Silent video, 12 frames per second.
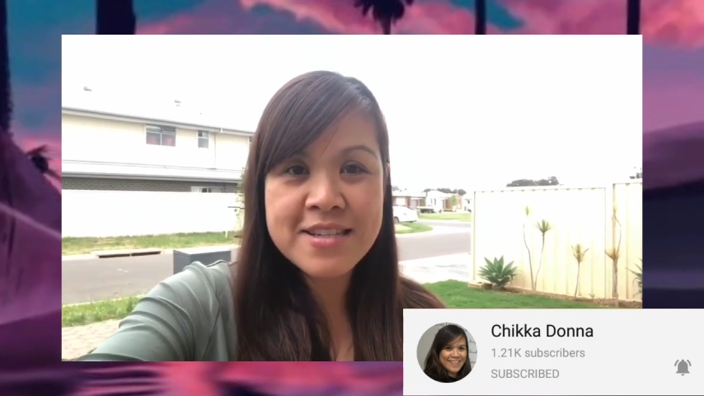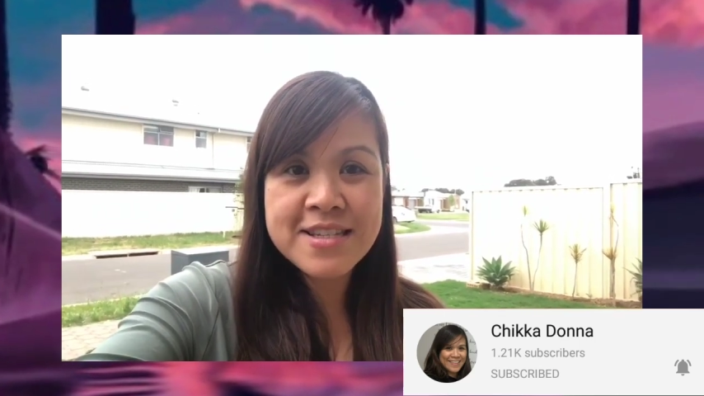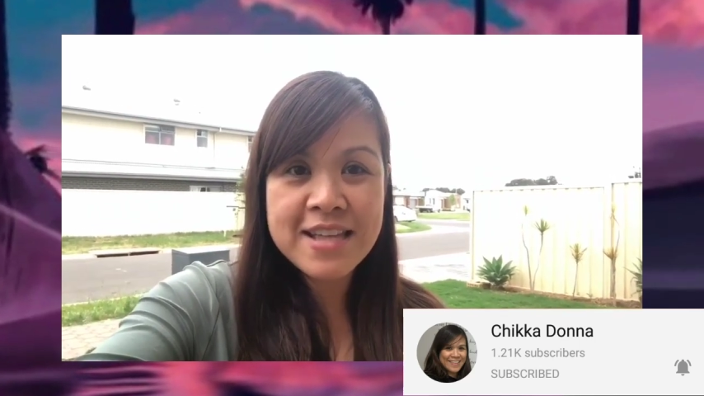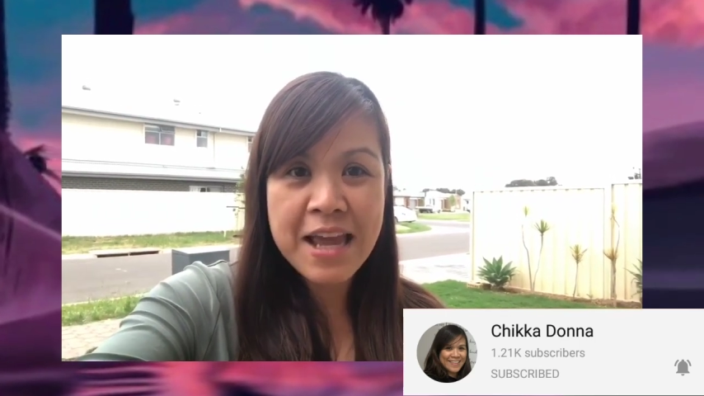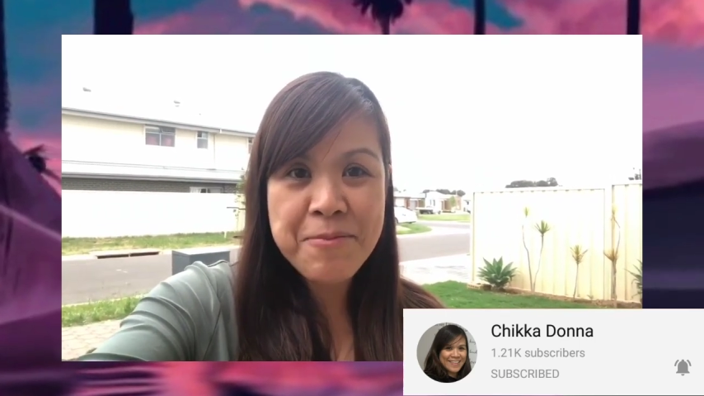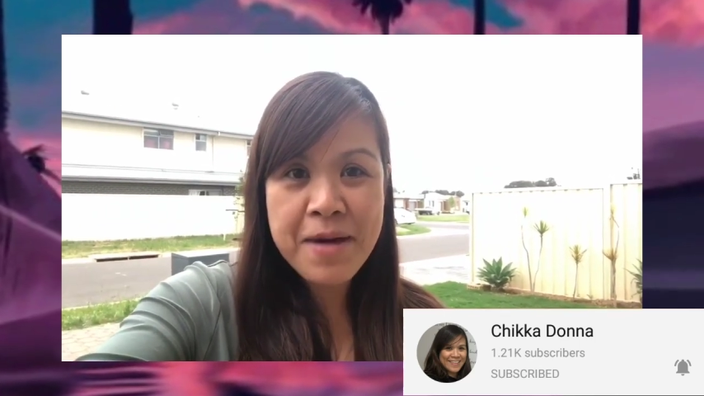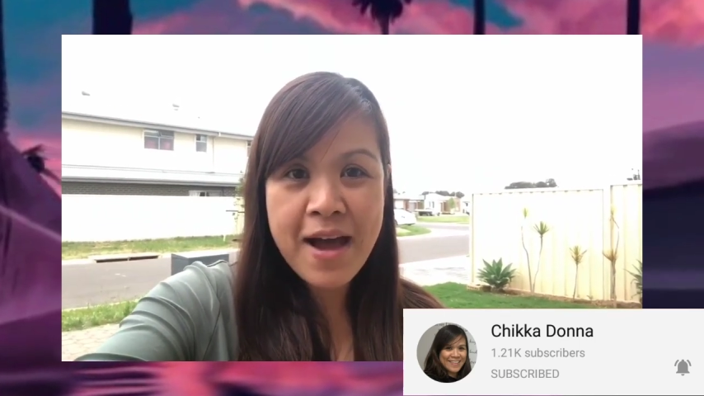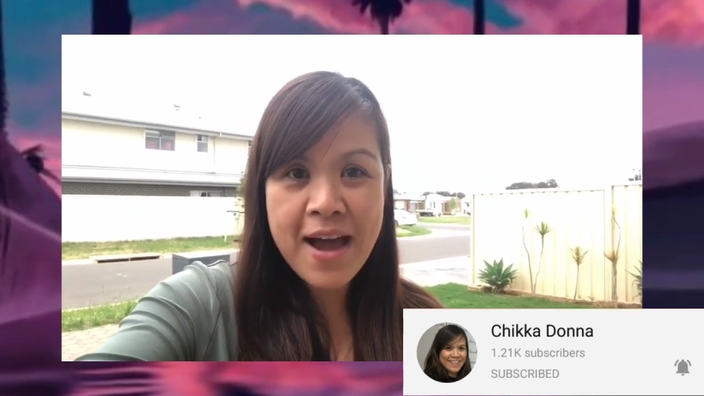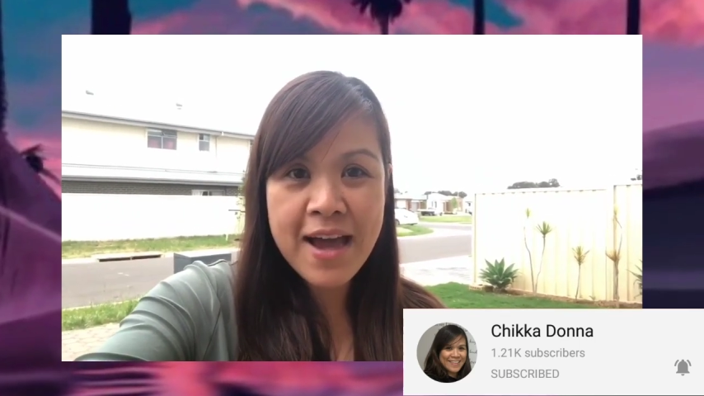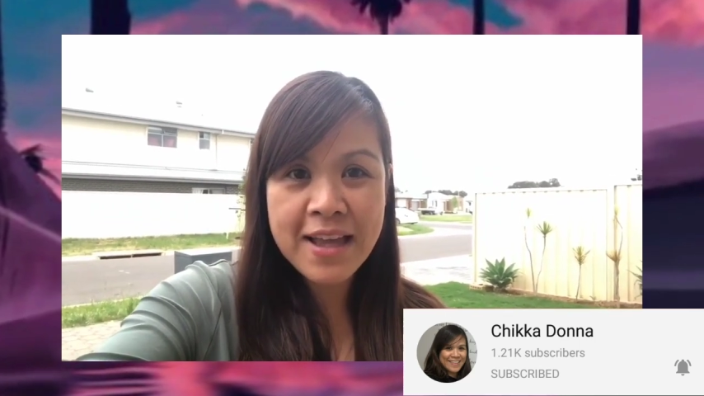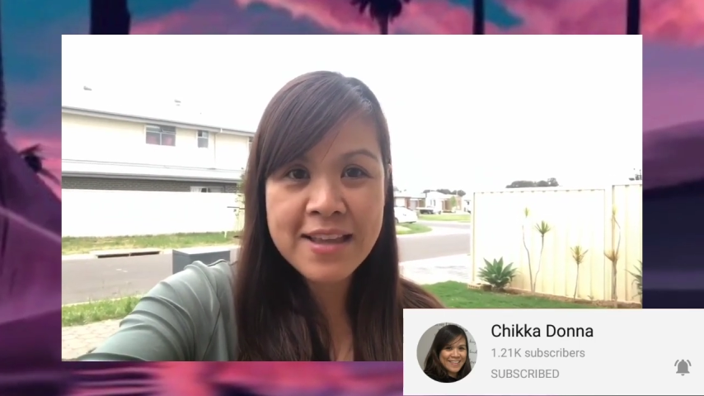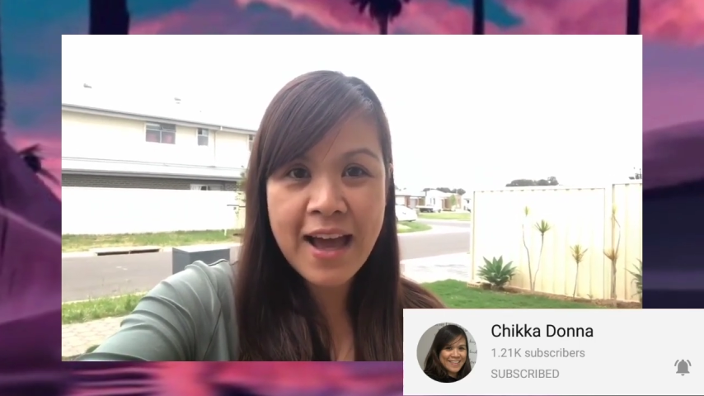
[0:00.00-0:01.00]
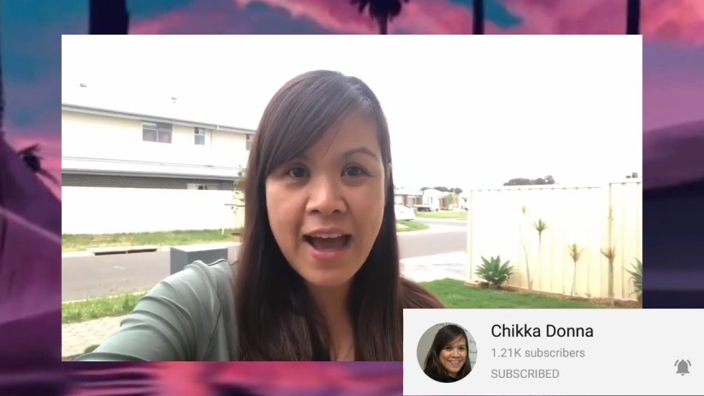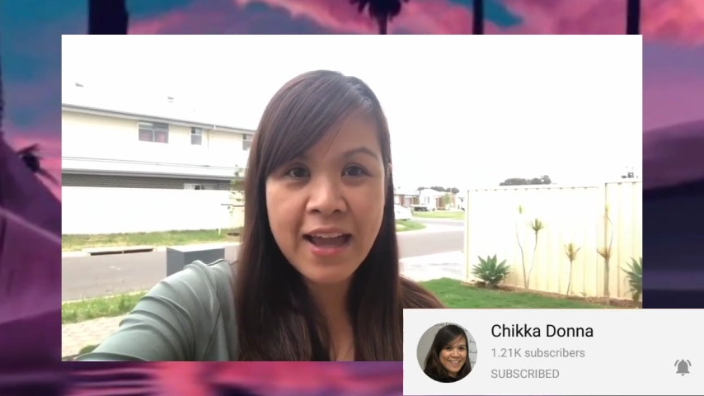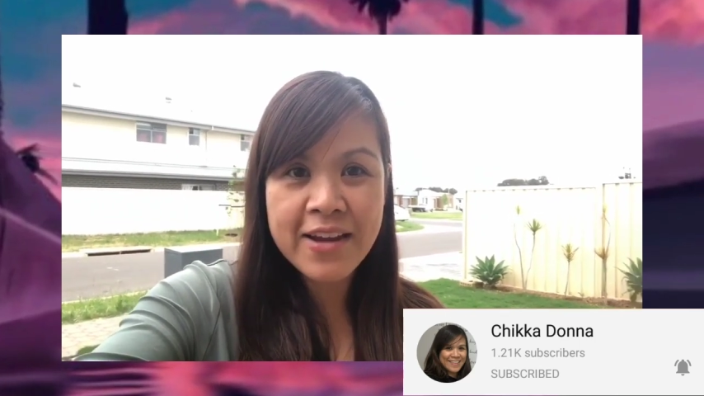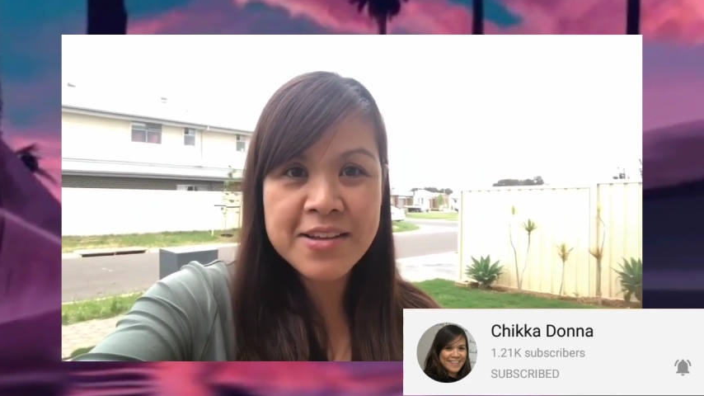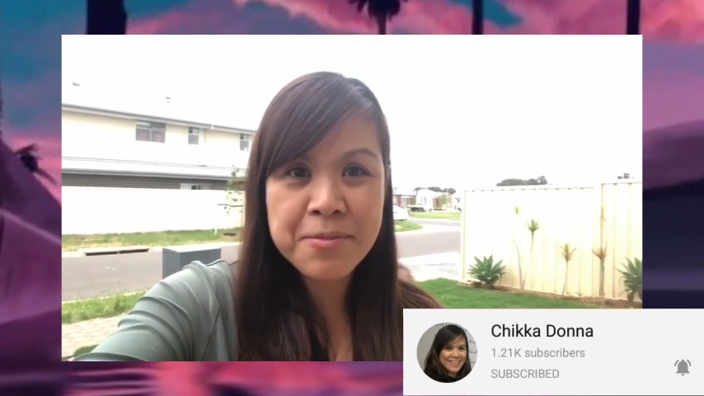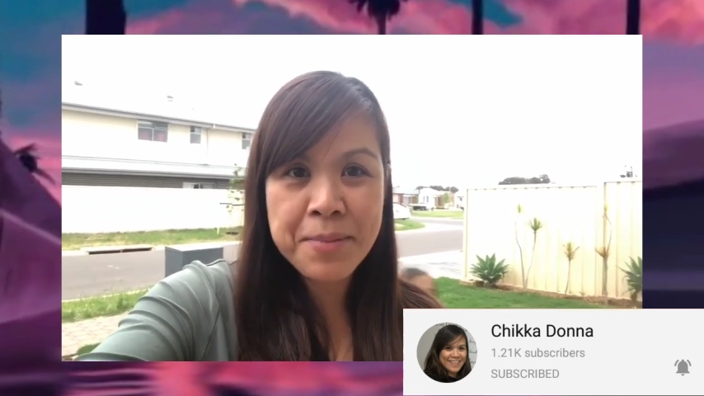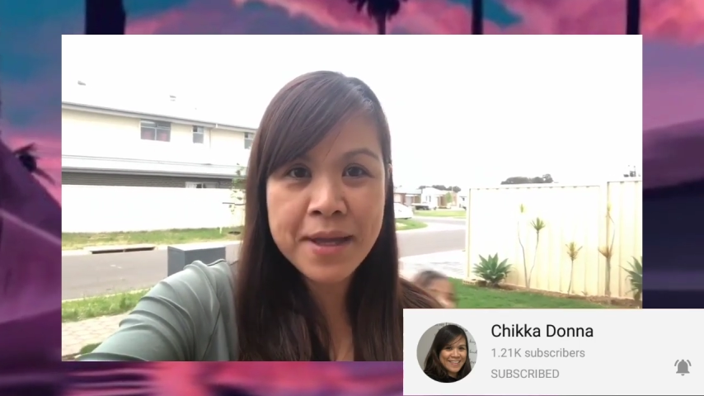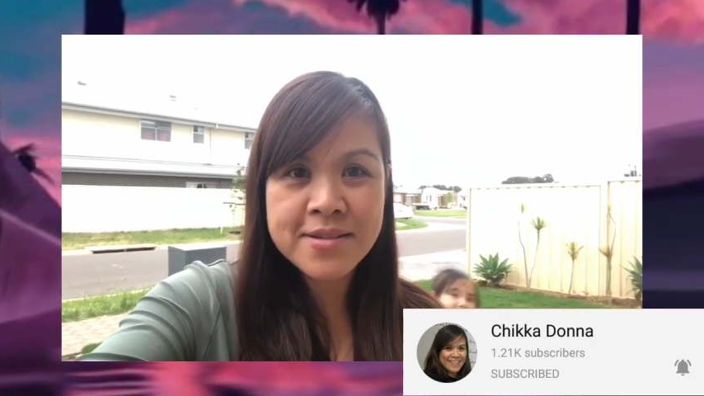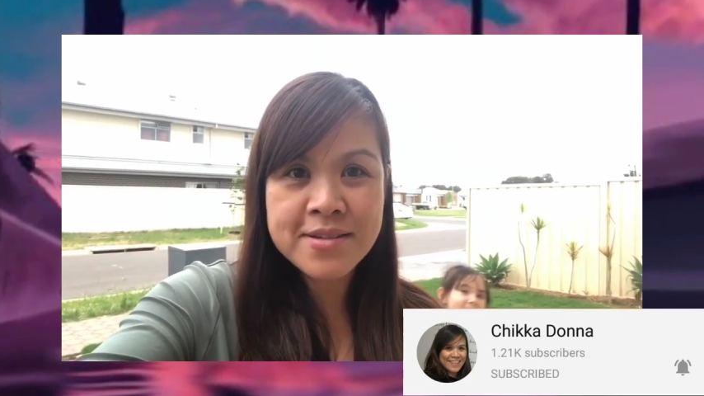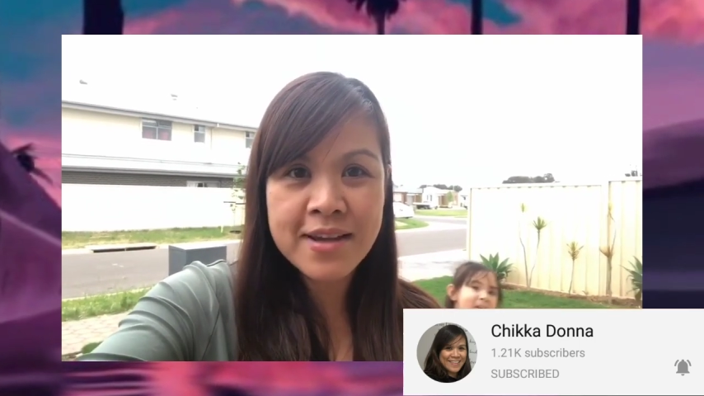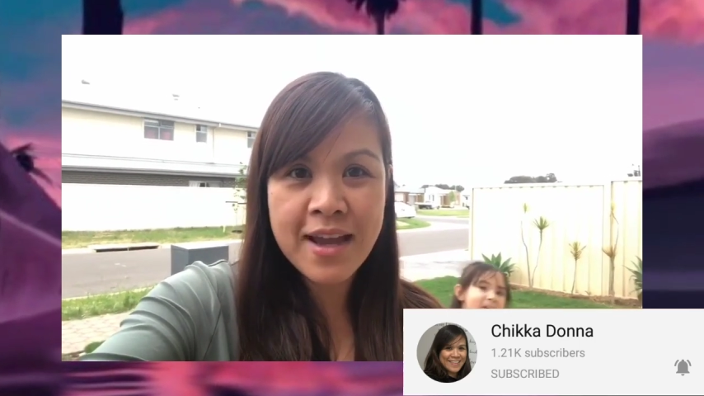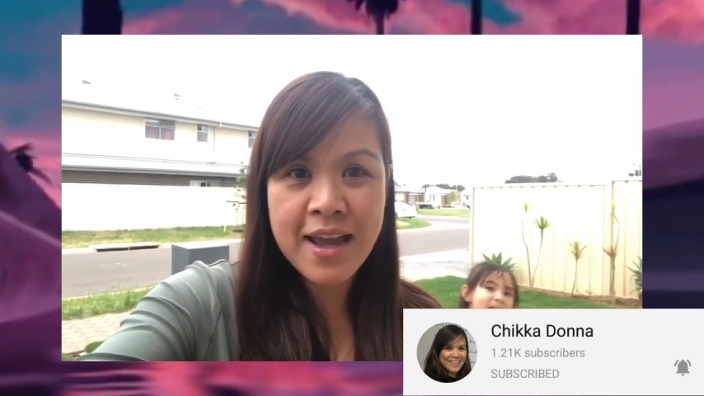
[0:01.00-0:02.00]
Just aim high, the higher the
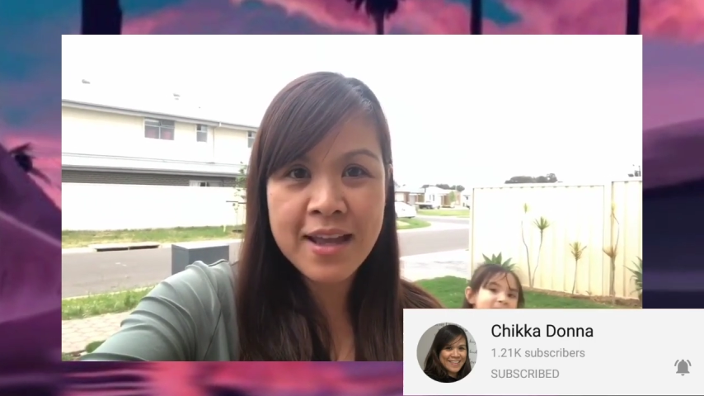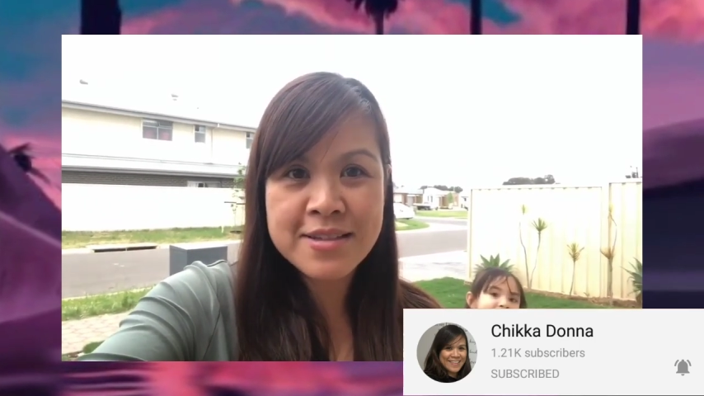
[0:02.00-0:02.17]
better,